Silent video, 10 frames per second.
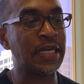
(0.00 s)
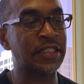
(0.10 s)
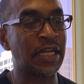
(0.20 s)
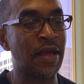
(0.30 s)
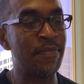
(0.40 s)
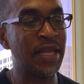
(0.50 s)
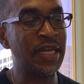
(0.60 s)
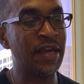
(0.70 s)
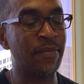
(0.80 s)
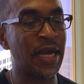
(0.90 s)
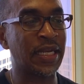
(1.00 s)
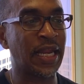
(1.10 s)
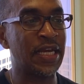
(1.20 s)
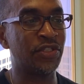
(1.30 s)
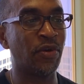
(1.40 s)
So many of my
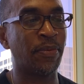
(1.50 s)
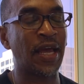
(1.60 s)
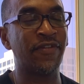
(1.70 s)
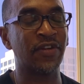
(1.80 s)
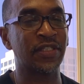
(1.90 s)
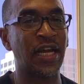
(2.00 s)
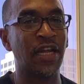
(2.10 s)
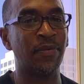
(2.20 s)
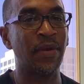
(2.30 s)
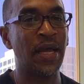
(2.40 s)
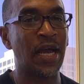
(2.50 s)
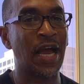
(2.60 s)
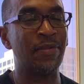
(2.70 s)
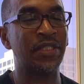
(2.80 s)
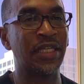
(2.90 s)
clients who apply for asylum,
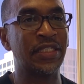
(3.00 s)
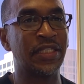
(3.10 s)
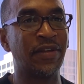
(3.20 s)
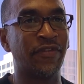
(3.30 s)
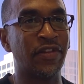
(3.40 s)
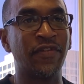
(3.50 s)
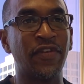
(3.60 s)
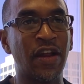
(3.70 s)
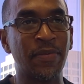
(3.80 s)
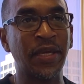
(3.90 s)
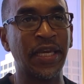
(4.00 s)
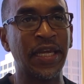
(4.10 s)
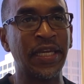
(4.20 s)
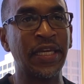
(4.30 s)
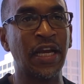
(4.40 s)
I'm assisting them from the very
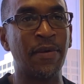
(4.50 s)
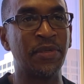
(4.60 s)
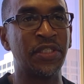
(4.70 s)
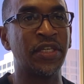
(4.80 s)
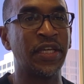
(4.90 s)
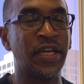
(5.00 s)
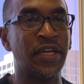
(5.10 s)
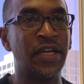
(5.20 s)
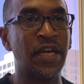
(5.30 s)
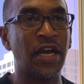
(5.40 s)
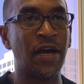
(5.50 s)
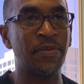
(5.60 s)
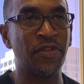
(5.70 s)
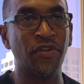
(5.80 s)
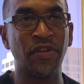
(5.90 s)
beginning up through
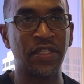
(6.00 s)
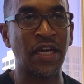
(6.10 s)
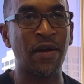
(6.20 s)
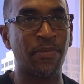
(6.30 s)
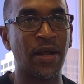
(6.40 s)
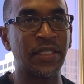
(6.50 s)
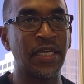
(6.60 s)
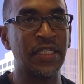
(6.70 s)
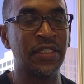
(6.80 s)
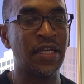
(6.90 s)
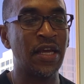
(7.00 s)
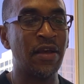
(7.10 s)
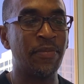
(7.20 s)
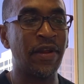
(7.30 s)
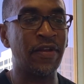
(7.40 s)
the entire process.
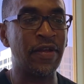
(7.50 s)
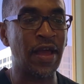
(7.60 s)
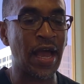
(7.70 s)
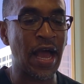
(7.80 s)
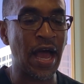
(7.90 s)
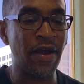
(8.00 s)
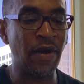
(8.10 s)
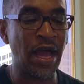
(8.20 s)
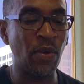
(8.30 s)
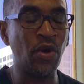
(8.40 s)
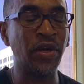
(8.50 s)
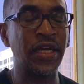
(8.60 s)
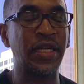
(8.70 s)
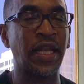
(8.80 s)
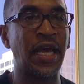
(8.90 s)
But I will
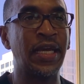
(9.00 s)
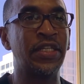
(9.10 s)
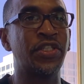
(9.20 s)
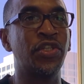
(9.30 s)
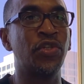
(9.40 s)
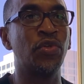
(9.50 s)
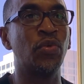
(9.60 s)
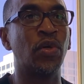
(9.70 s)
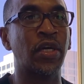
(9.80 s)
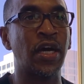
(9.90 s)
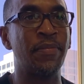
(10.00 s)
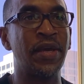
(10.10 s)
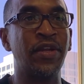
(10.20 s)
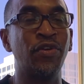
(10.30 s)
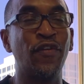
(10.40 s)
get clients who will come
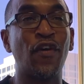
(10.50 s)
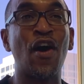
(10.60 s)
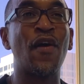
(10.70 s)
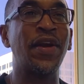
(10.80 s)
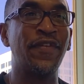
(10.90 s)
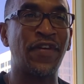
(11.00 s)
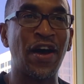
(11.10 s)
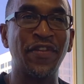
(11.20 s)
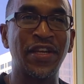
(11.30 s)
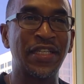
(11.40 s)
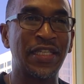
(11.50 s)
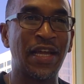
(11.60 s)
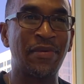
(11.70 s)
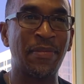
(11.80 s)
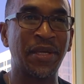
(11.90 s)
in who have already filed an
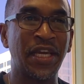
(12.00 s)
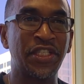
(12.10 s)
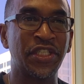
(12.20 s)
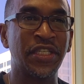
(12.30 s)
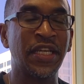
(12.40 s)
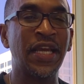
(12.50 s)
asylum application,